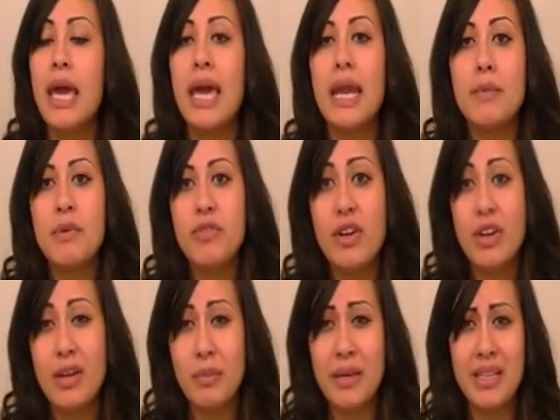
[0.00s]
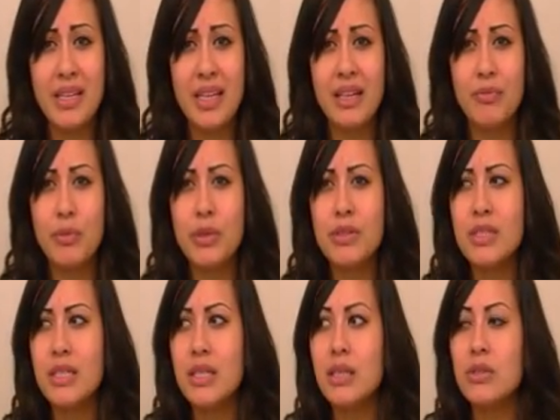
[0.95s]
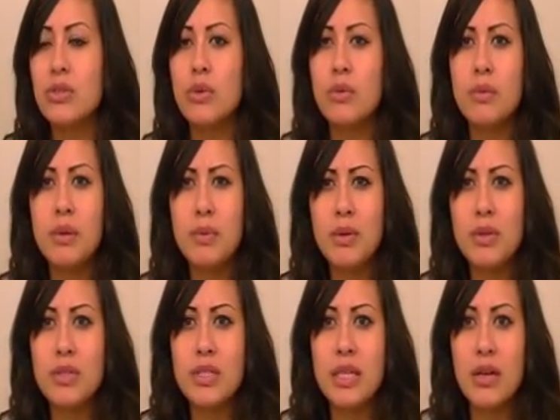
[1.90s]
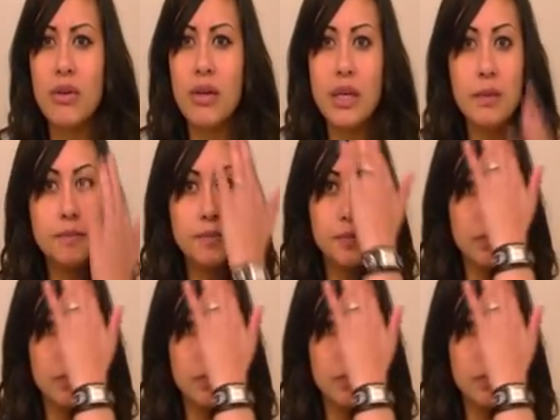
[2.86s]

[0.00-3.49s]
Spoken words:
And I'm a very opinionated person, and so when people are staring